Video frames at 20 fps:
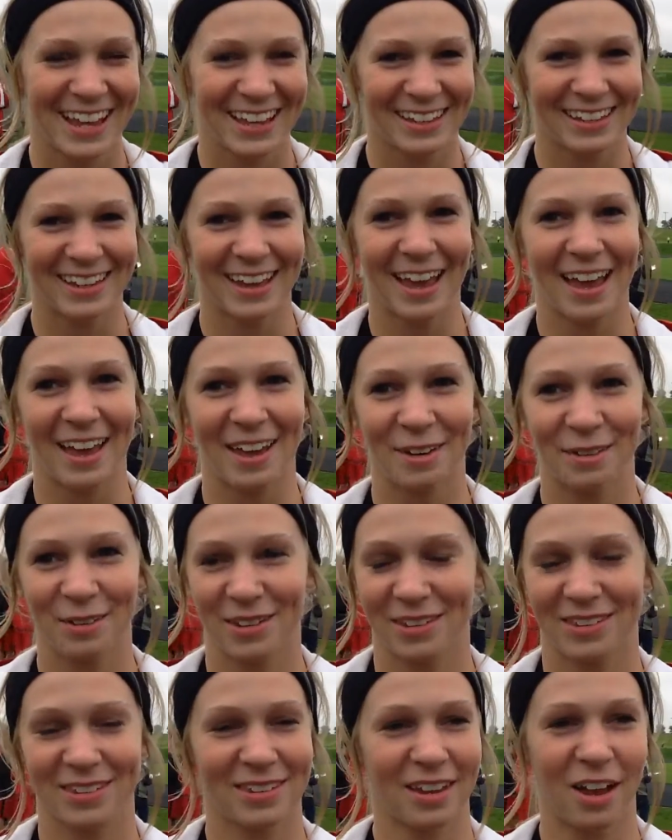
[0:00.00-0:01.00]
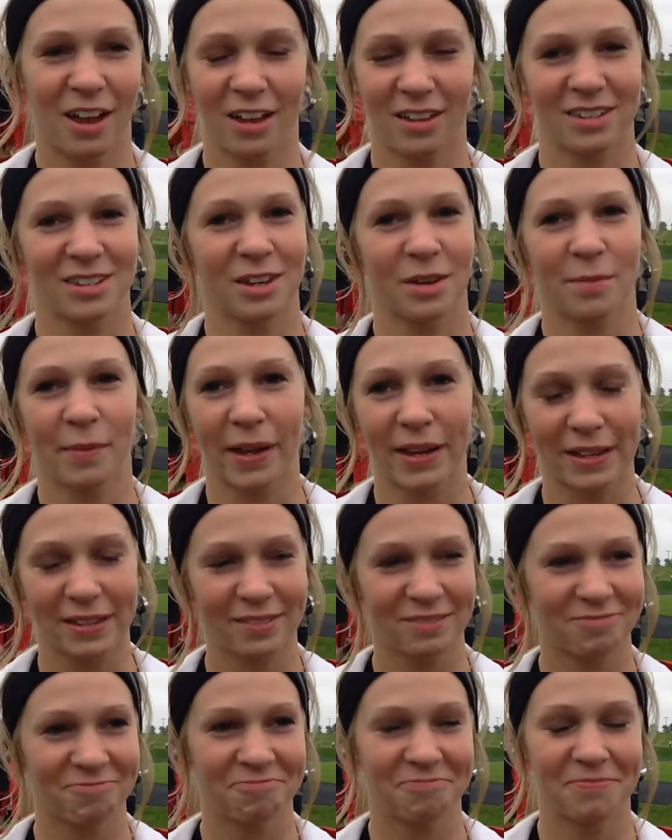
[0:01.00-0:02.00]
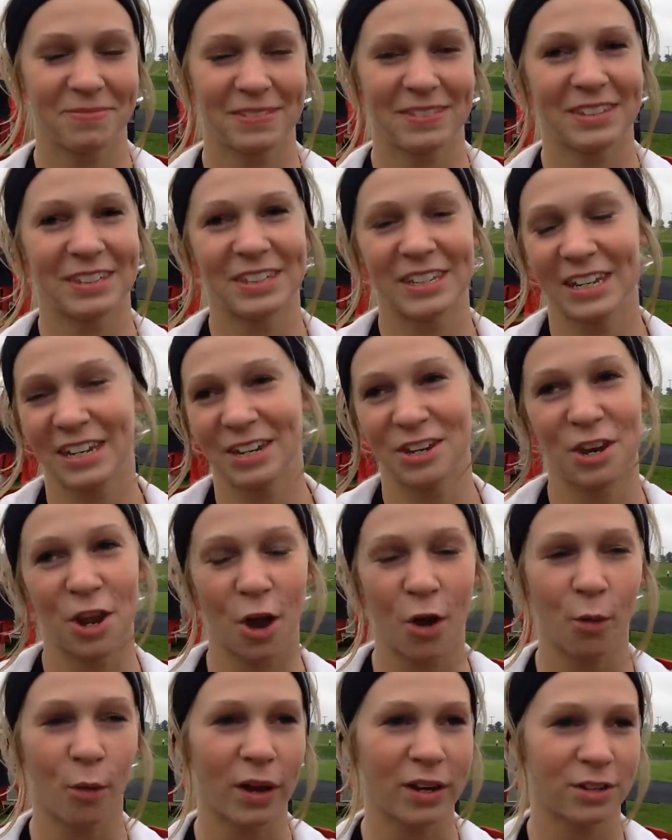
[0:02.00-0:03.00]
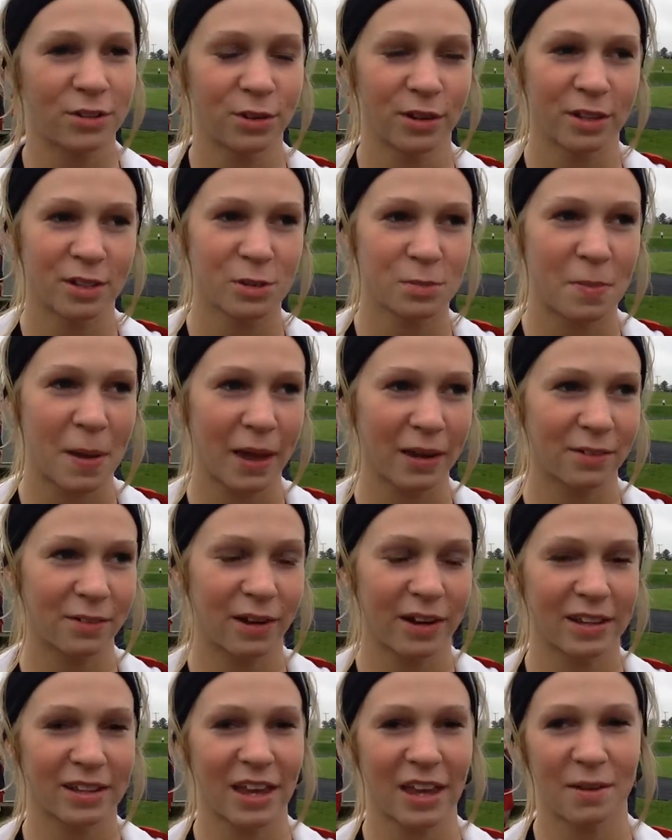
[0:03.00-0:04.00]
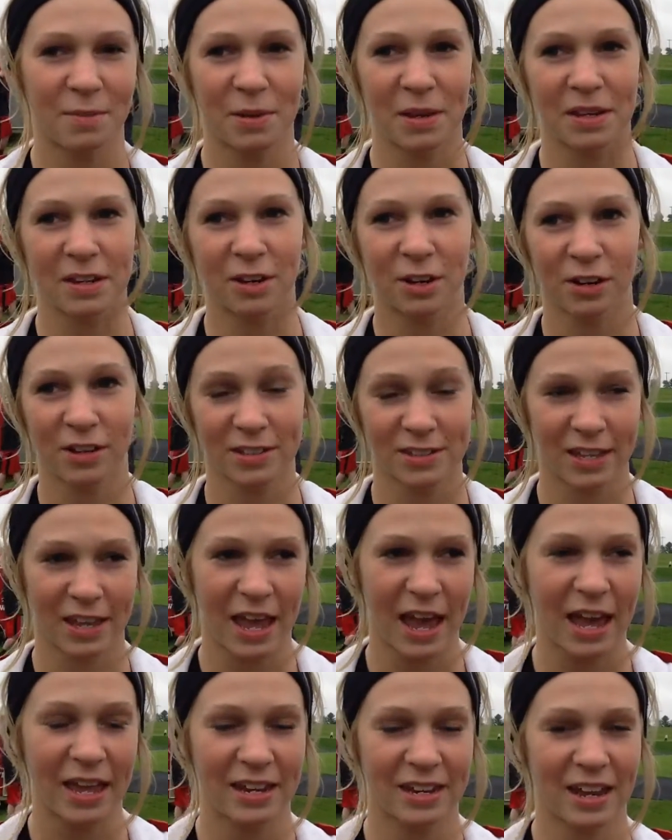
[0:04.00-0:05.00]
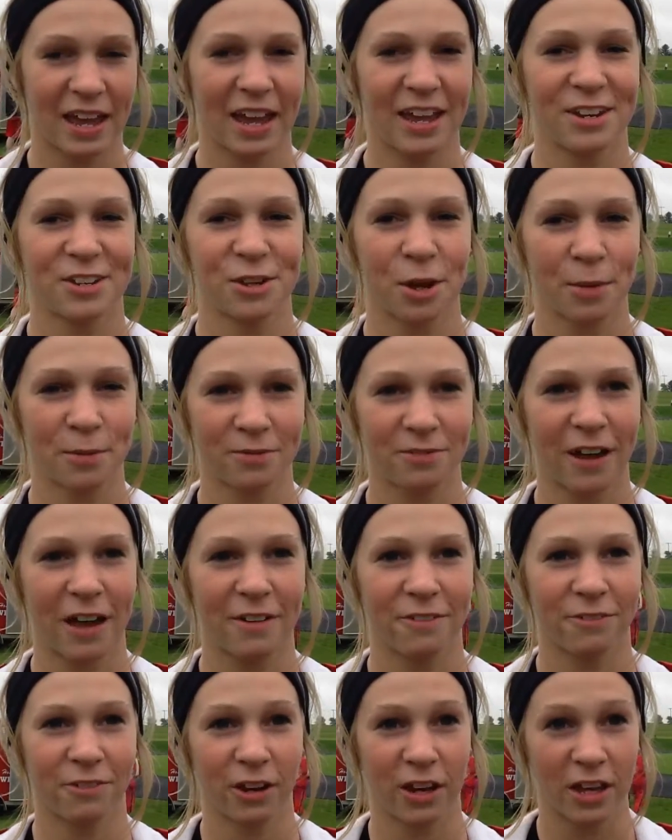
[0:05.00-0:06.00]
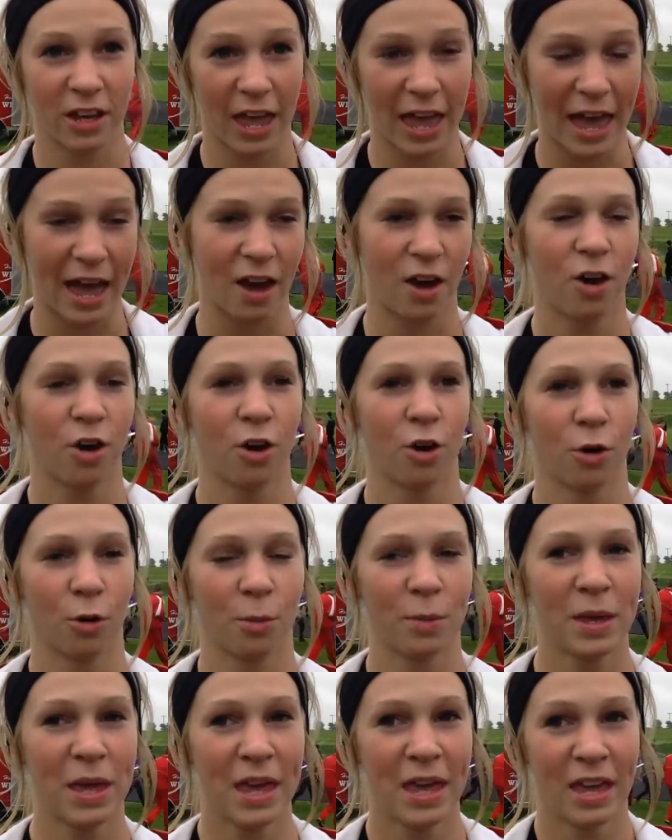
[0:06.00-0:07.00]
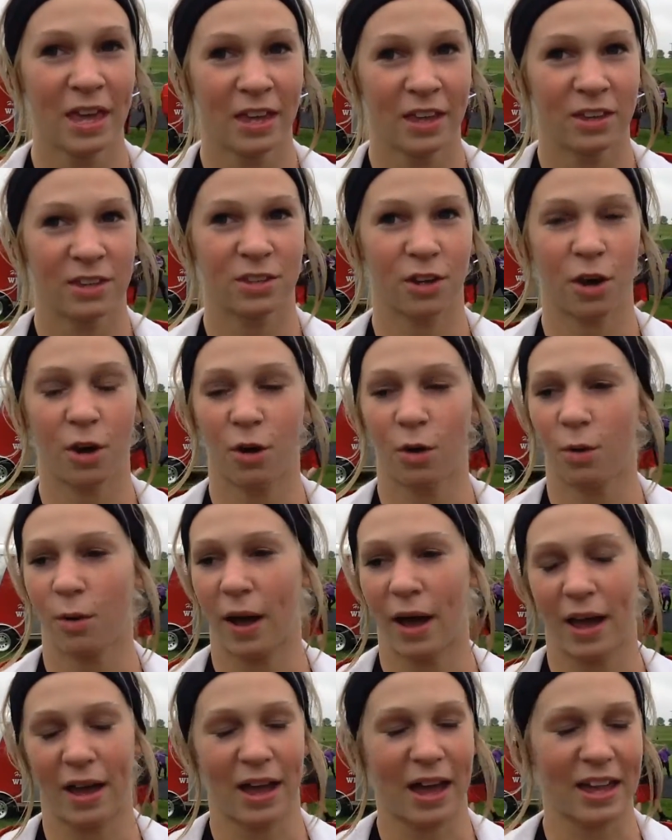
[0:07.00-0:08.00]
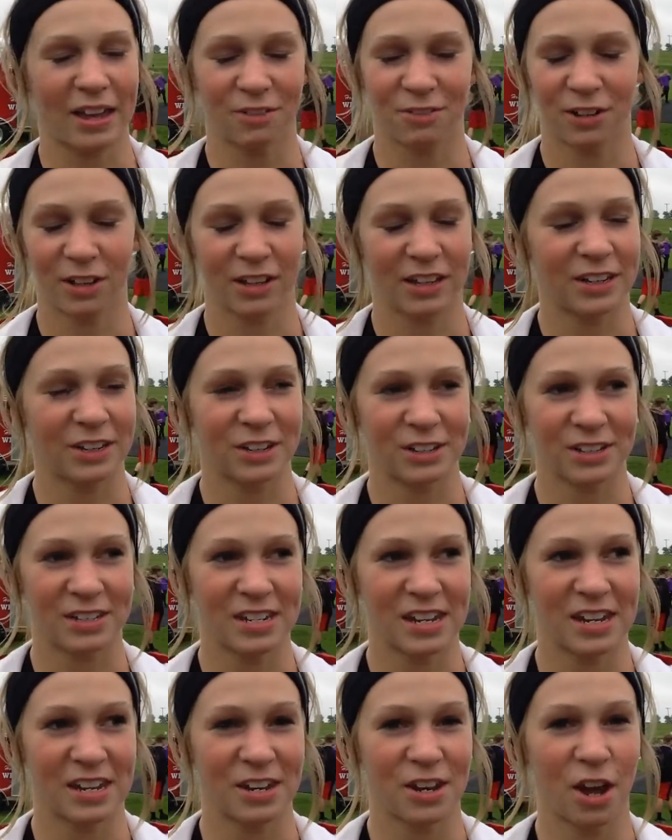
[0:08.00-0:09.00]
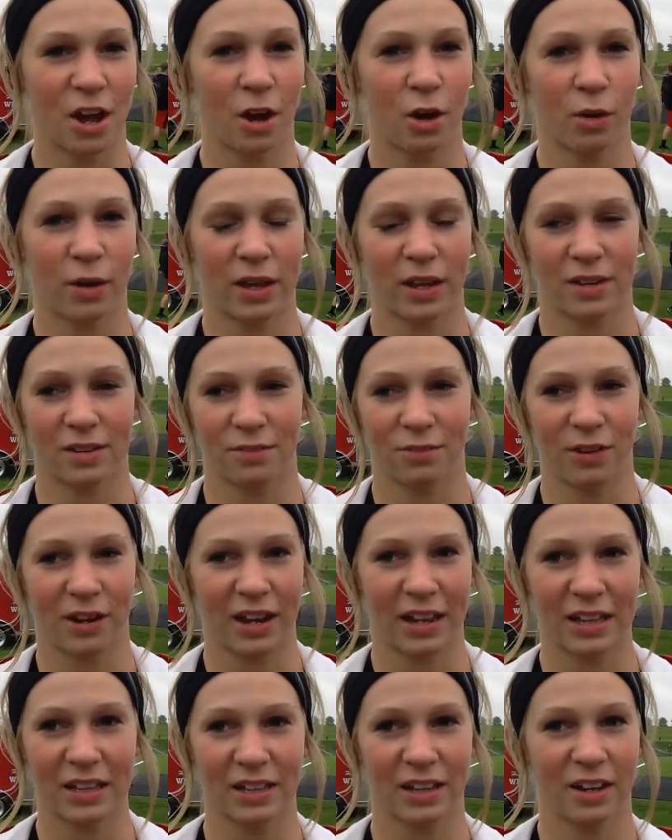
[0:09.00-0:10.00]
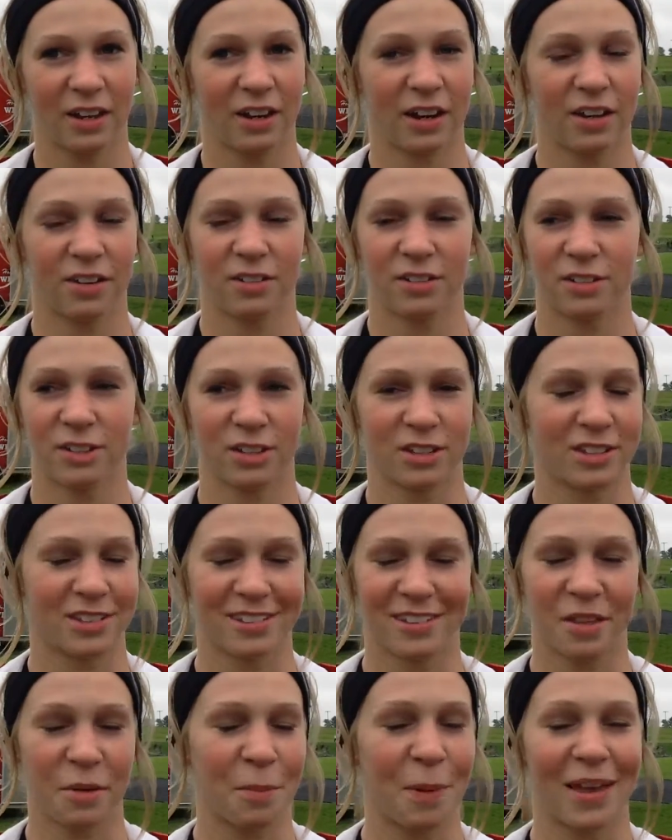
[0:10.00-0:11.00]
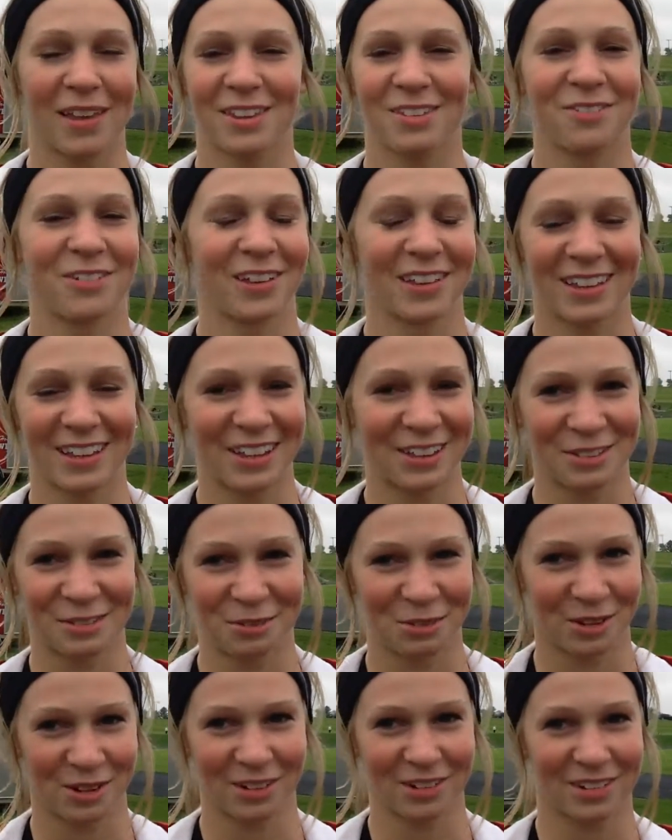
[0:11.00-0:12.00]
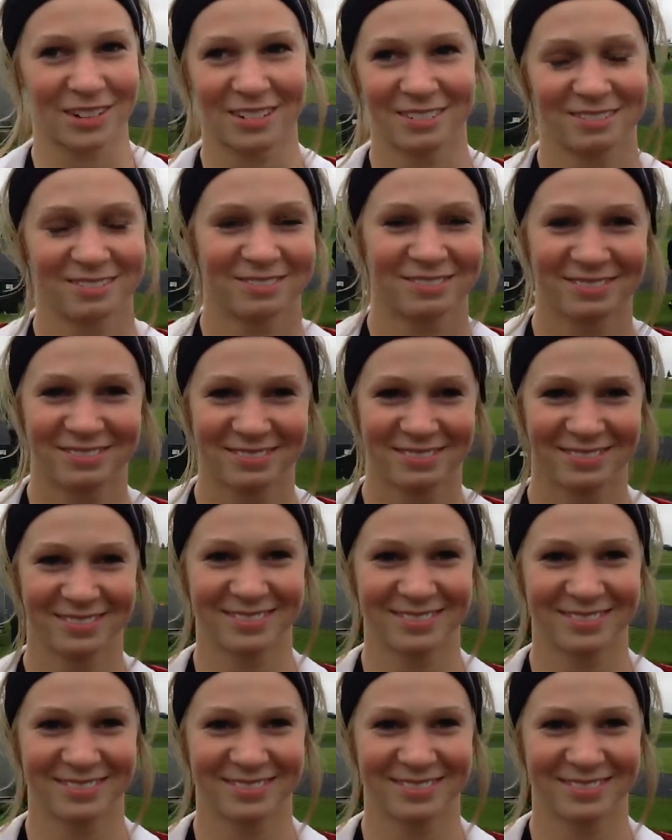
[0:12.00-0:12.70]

Yeah, it was awesome. I didn't know what to expect when I came in here because I hadn't high jumped 5 foot at home. So I really just didn't know, and when I cleared it, it was just the best feeling in the world.